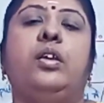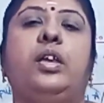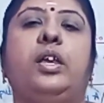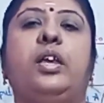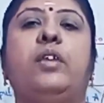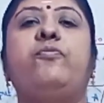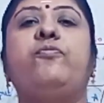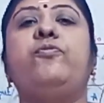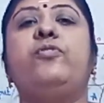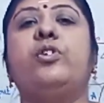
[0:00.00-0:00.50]

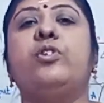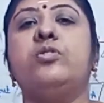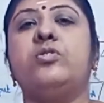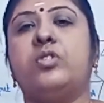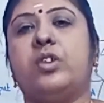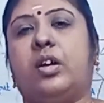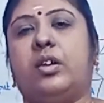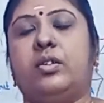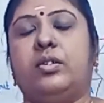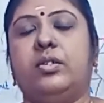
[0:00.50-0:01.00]
A
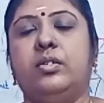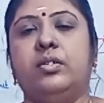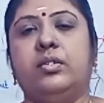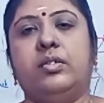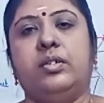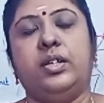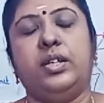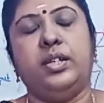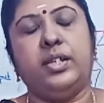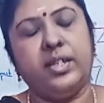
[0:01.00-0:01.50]
flowchart,
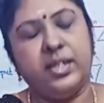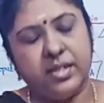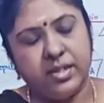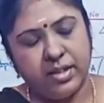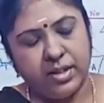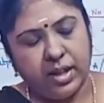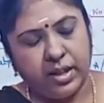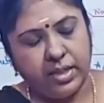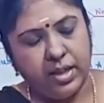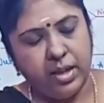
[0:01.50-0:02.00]
it
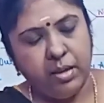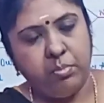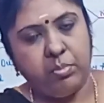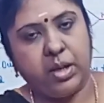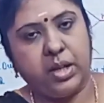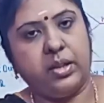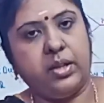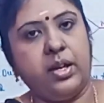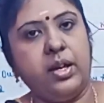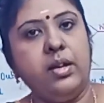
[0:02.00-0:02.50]
is nothing
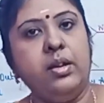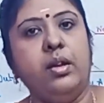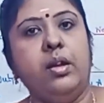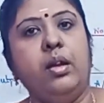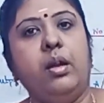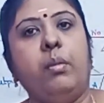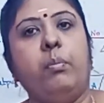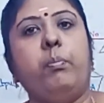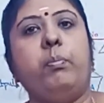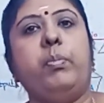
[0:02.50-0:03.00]
but the
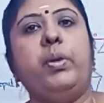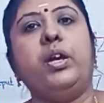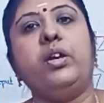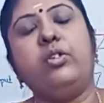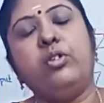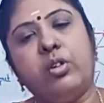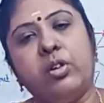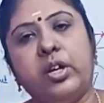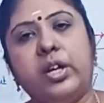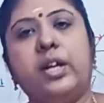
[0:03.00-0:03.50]

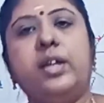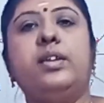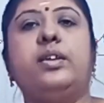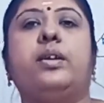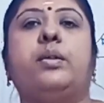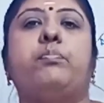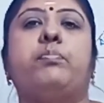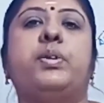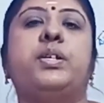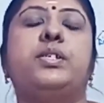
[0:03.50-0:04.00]
pictorial
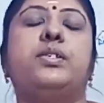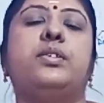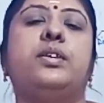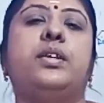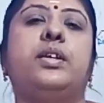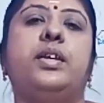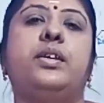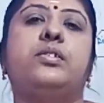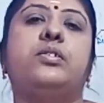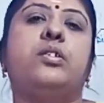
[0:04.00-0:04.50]

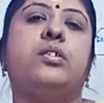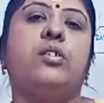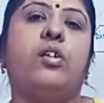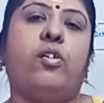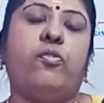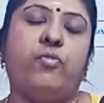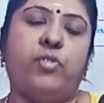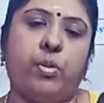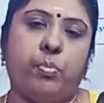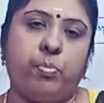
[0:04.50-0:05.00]
representation
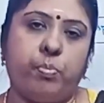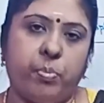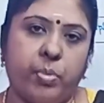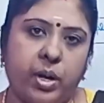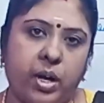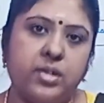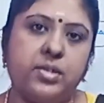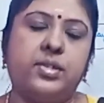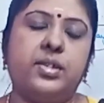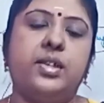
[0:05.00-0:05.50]
of a
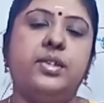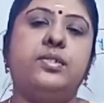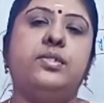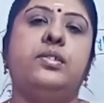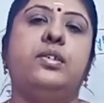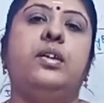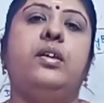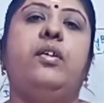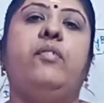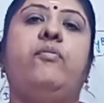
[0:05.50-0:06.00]

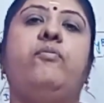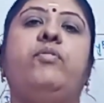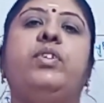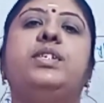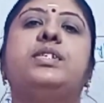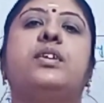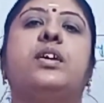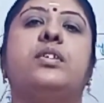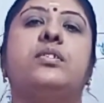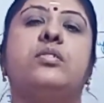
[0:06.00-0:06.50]
process
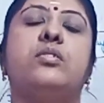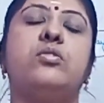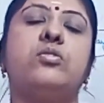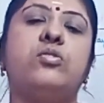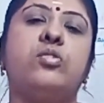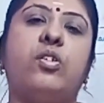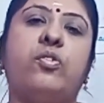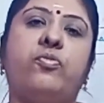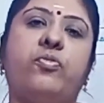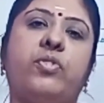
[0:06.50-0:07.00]
which
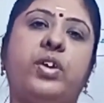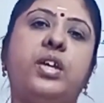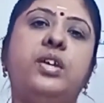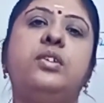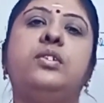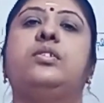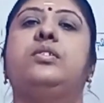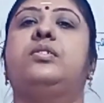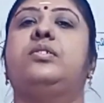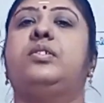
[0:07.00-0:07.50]
consists of
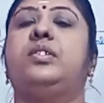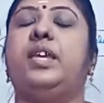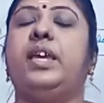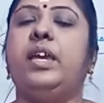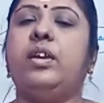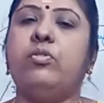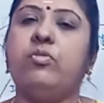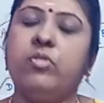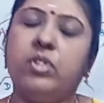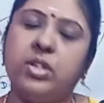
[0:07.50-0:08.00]
a
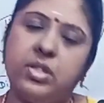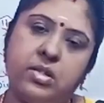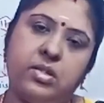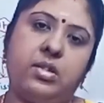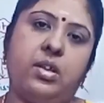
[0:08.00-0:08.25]
sequence